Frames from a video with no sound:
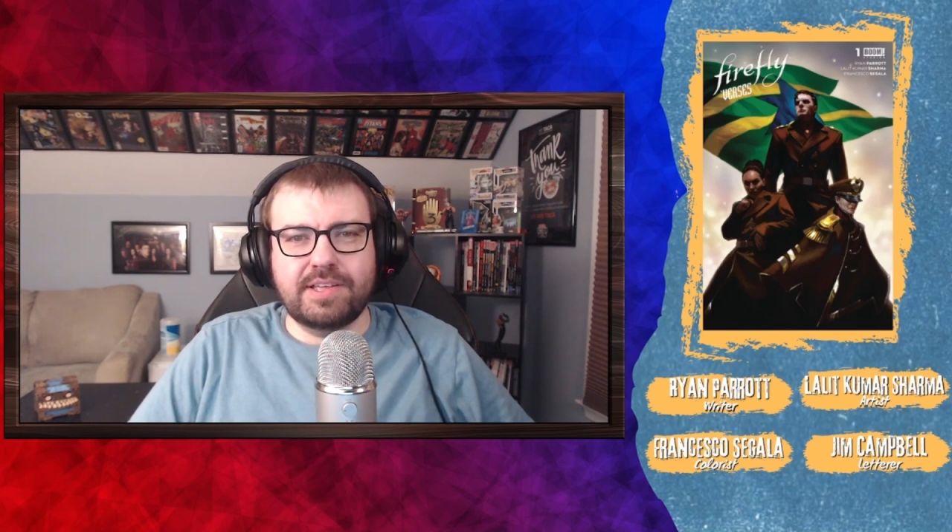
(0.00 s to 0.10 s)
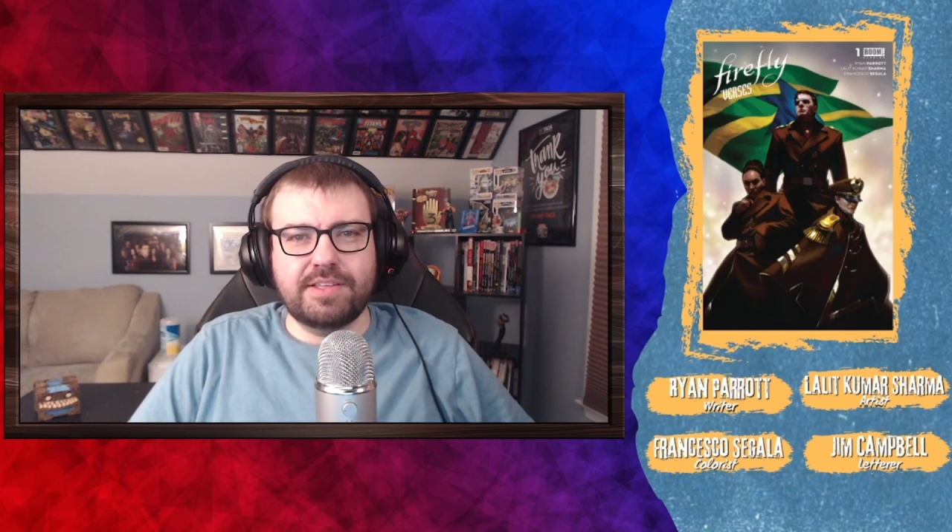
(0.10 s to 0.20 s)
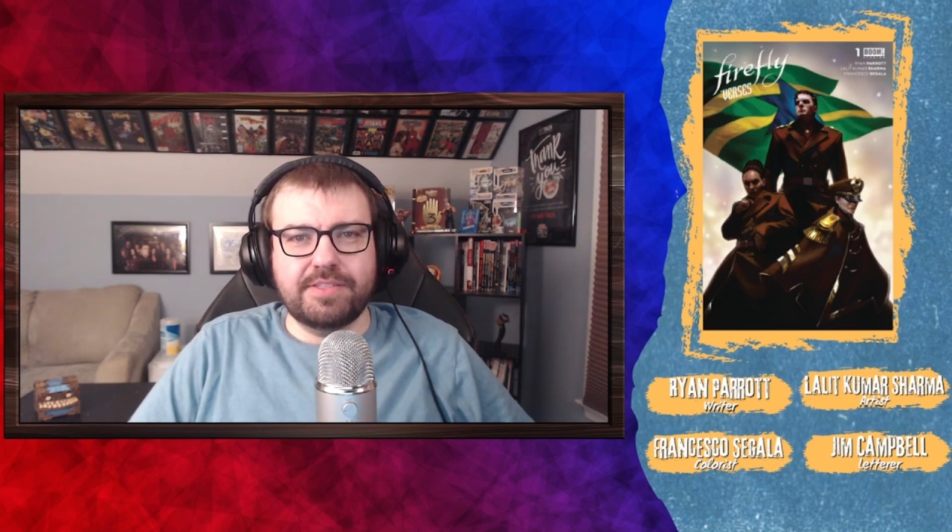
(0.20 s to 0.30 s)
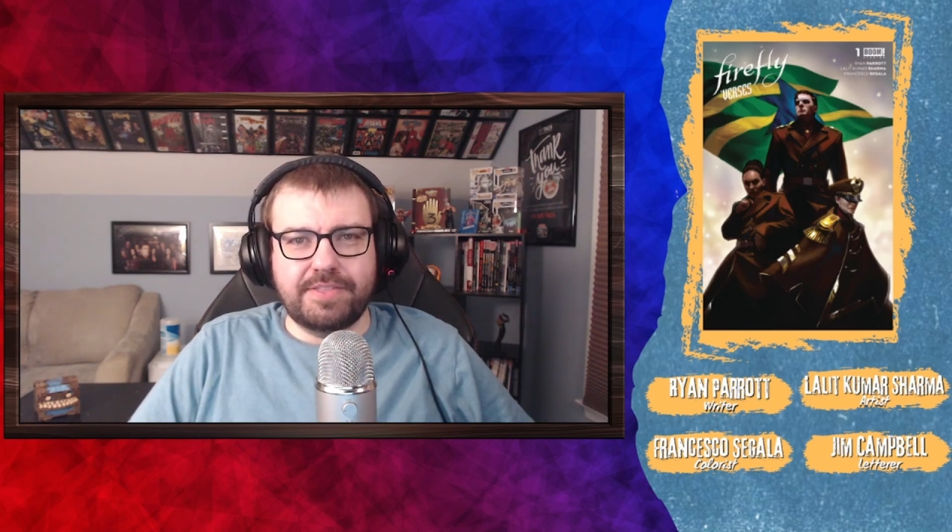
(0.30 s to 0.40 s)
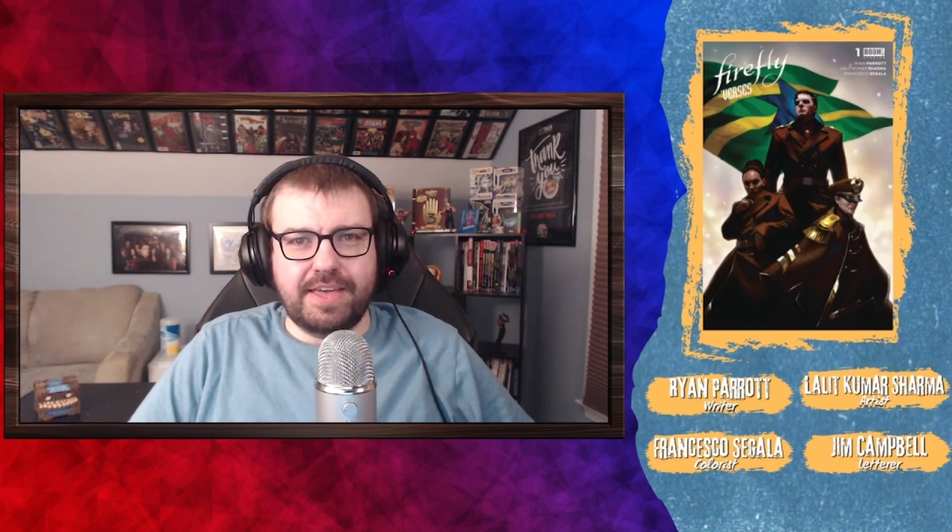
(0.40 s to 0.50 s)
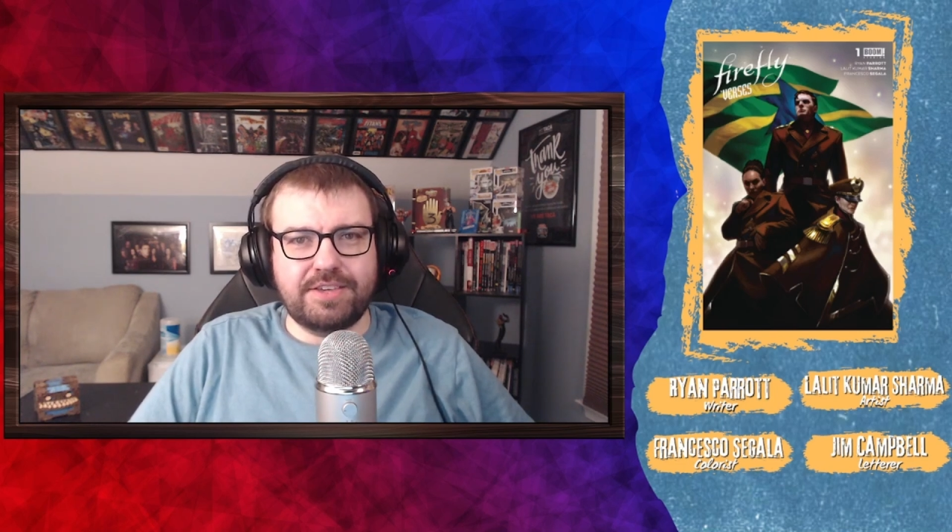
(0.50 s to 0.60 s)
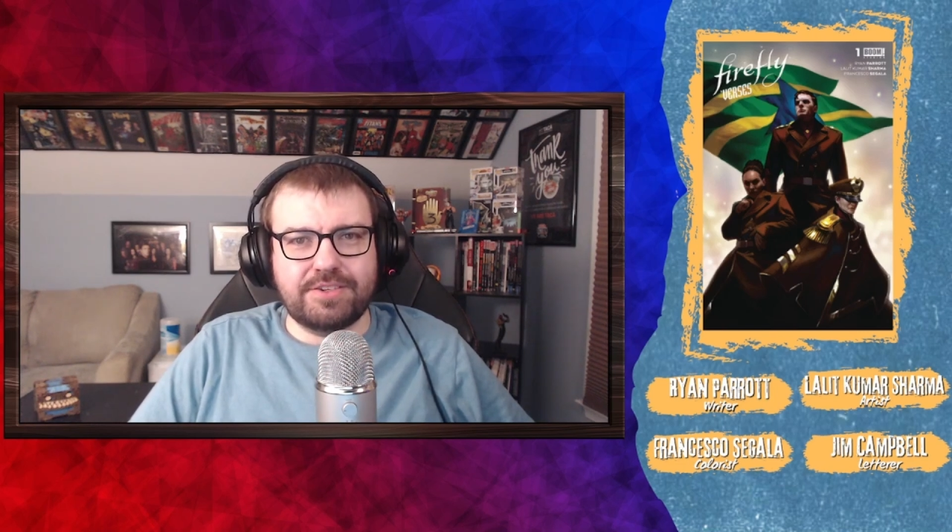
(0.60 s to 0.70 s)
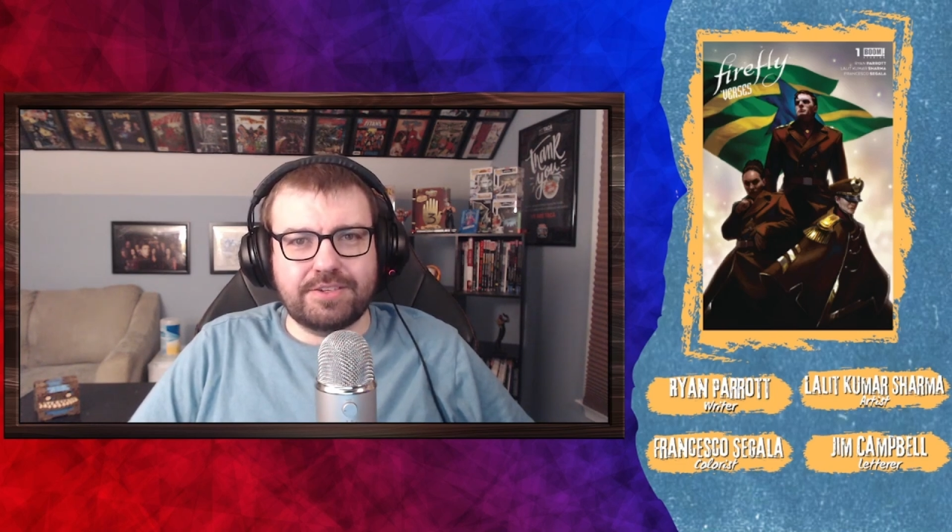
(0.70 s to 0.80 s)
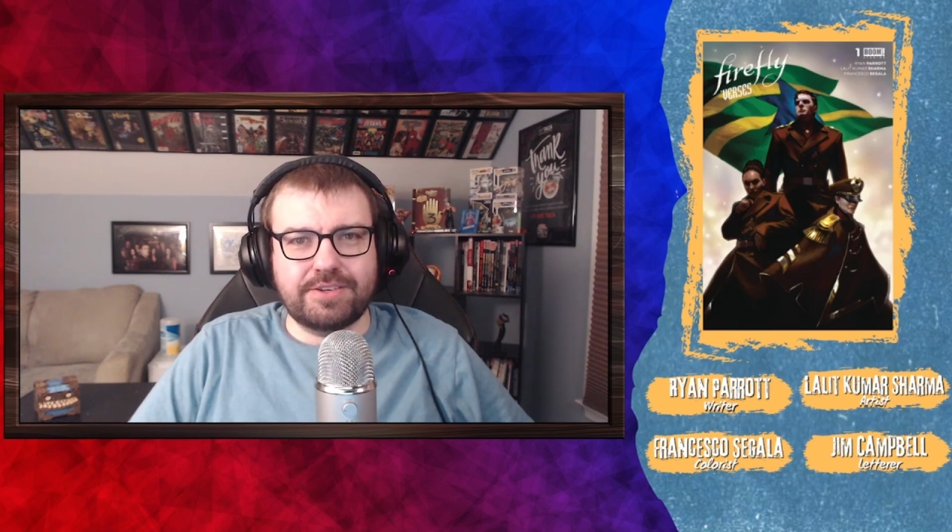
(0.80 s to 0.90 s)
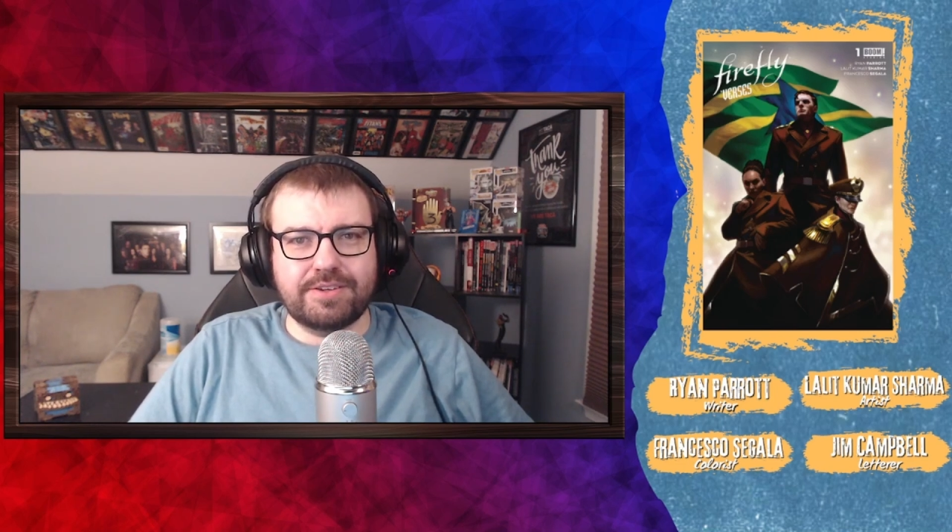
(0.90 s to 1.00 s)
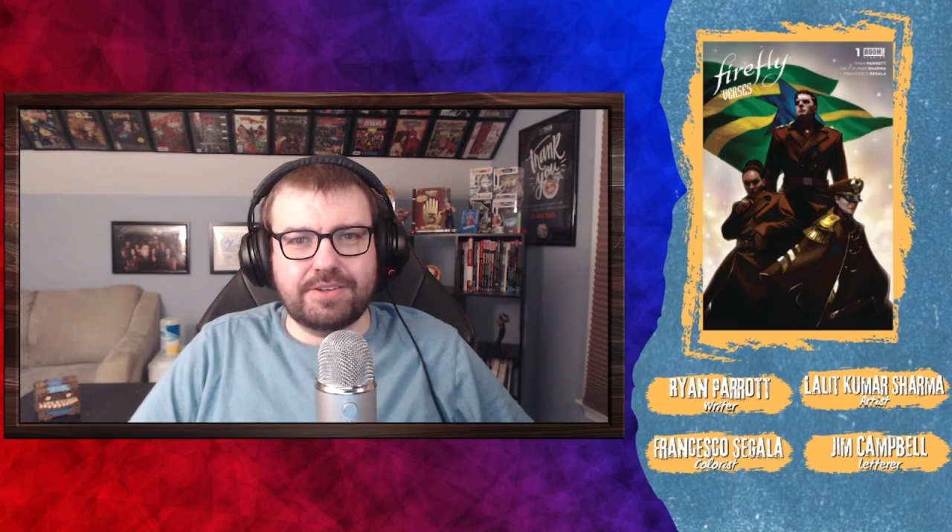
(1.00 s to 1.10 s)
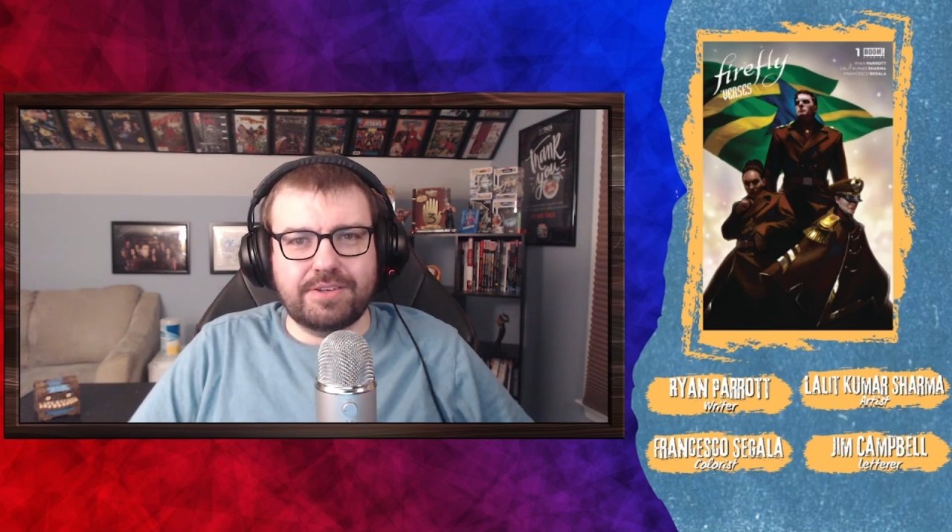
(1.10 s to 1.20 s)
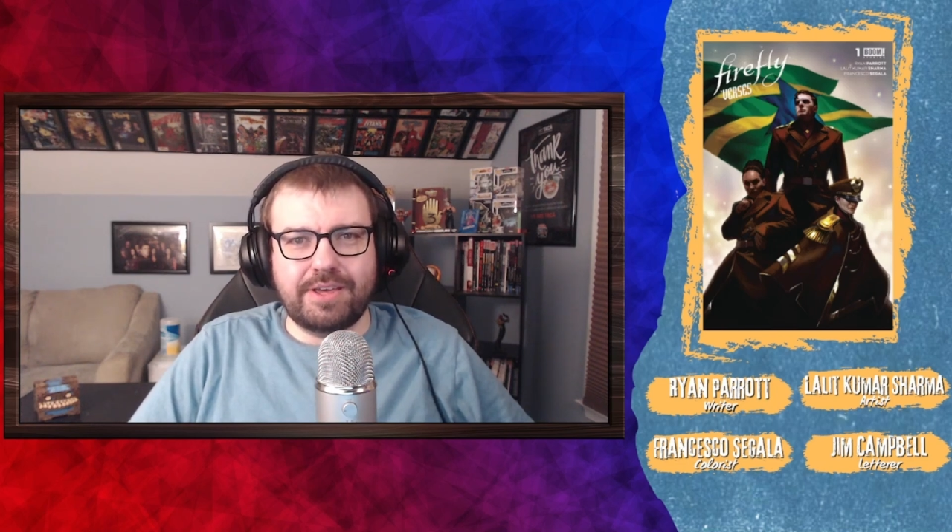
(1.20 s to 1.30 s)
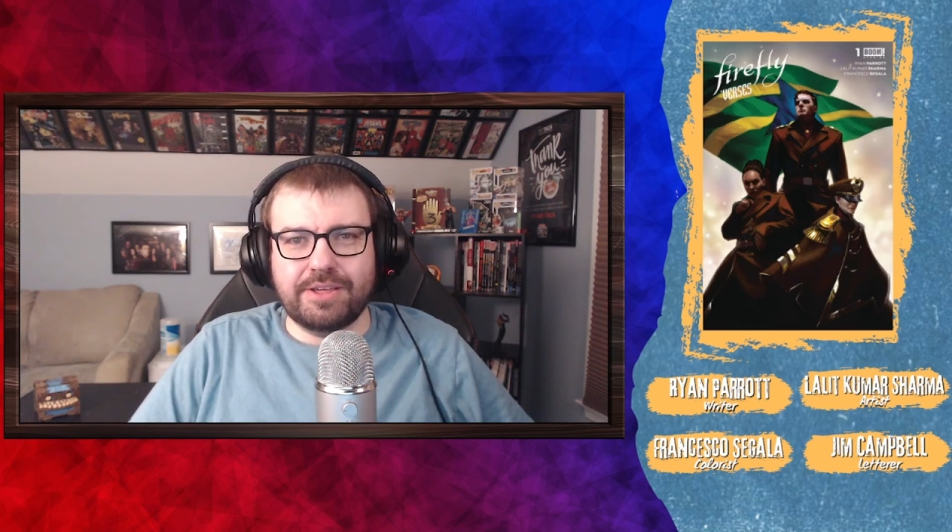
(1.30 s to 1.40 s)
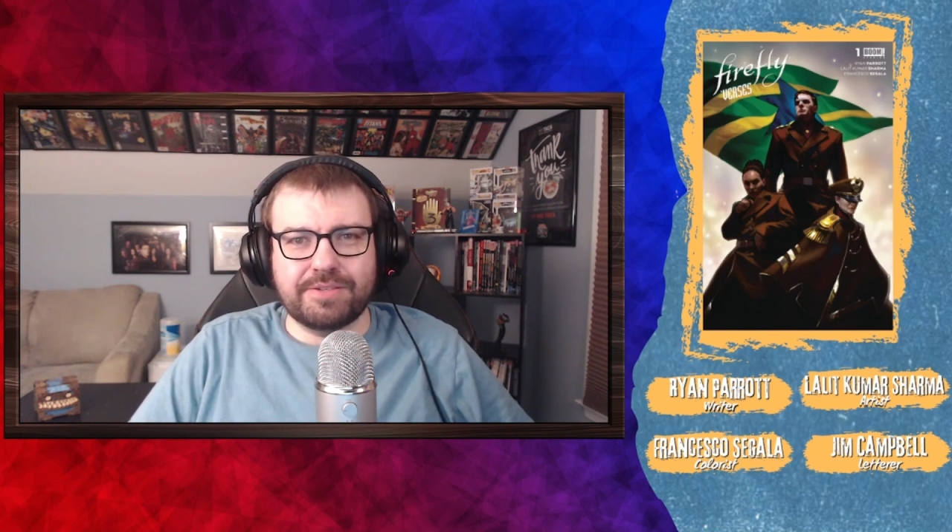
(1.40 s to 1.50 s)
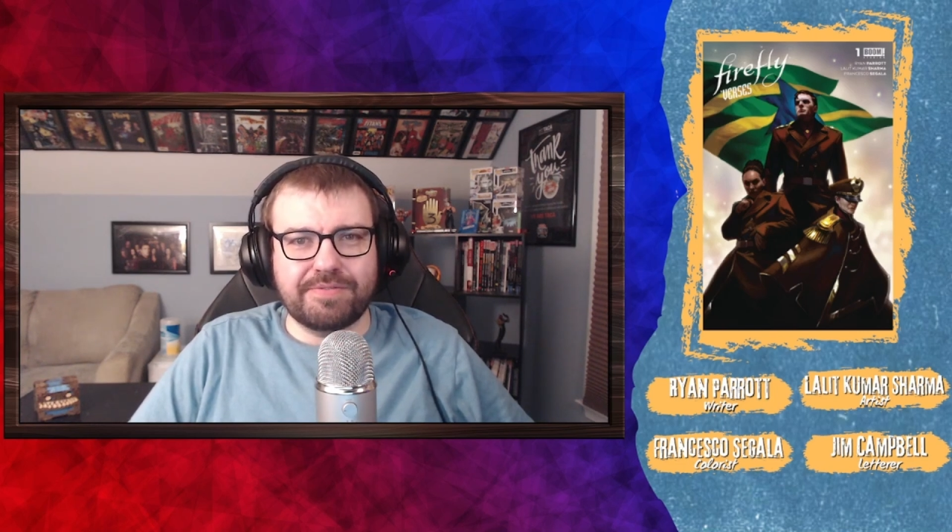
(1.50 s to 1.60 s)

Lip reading: This is